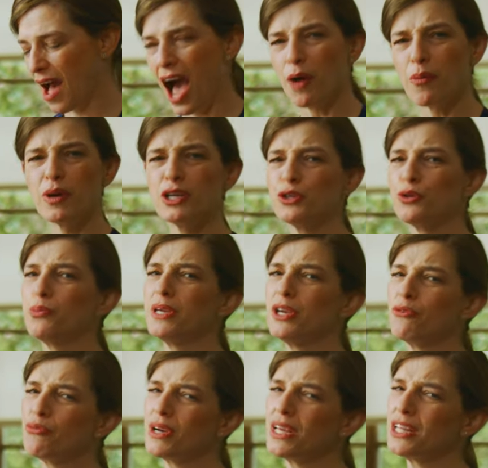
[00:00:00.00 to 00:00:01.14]
I want it to be
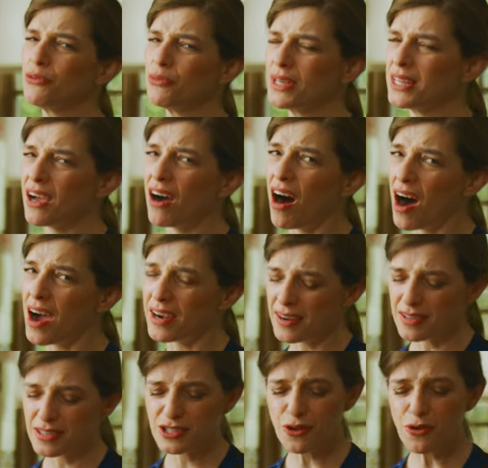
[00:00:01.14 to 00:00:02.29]
really, really hot
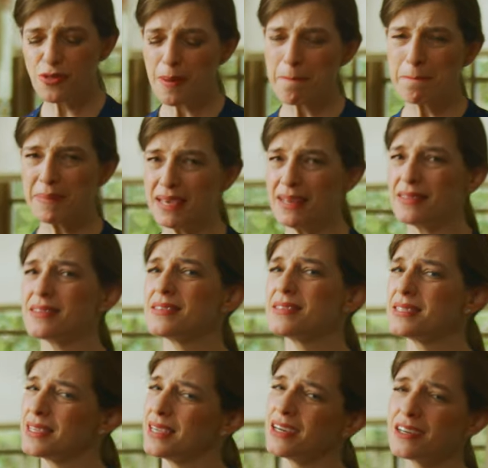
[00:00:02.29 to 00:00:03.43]
so the meat
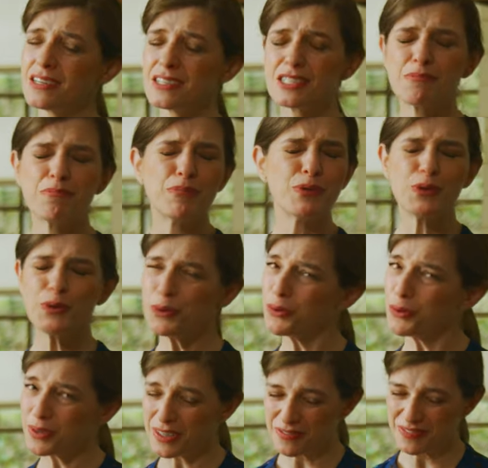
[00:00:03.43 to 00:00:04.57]
sears
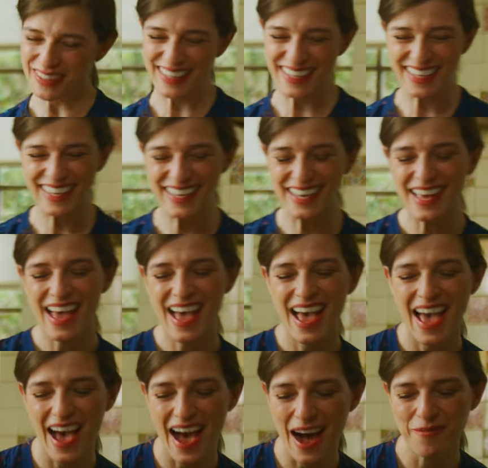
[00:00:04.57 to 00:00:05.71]
beautifully.
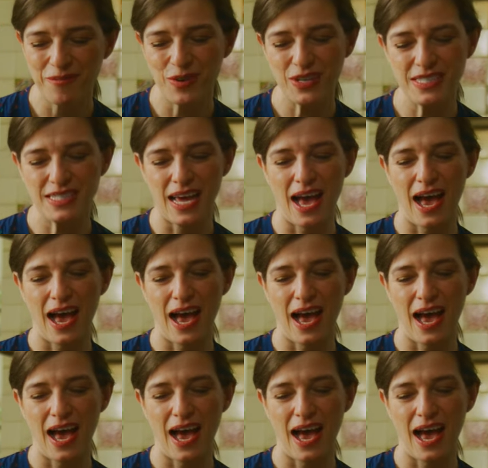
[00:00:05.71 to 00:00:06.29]
I'm going to